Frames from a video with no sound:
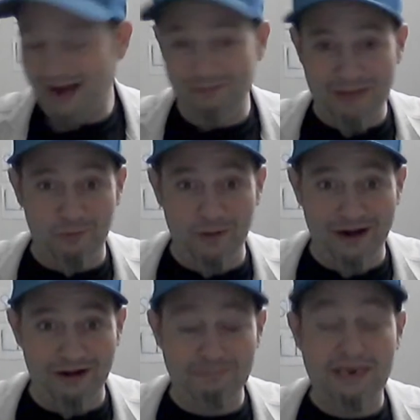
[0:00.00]
I'm not
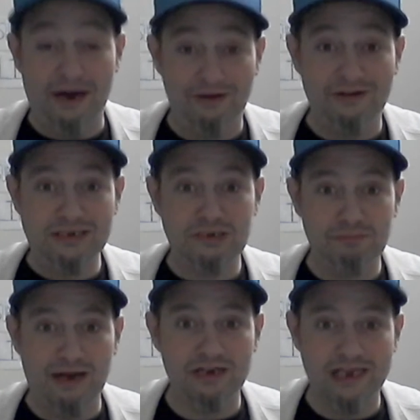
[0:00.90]
weird, I'm telling you. It
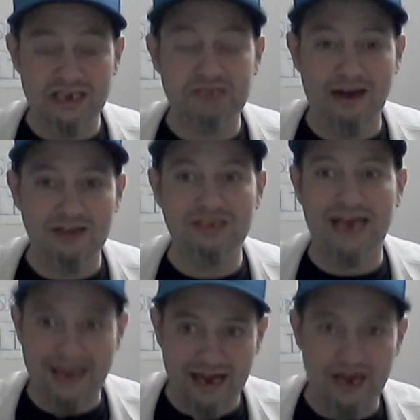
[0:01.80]
smells
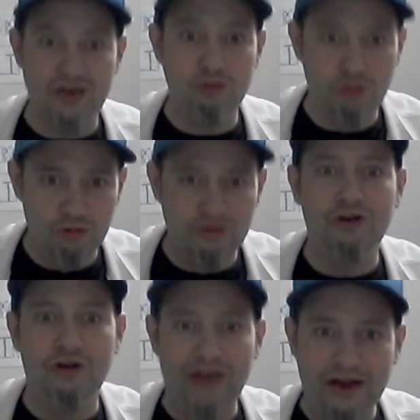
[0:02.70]
like a new, you
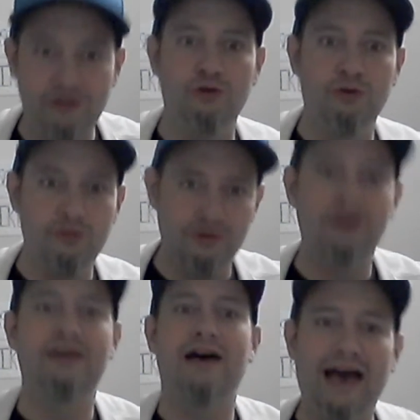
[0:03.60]
know, that new
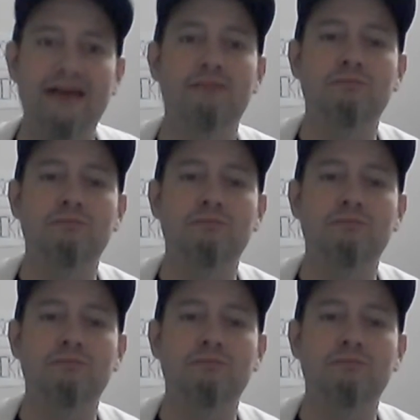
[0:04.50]
item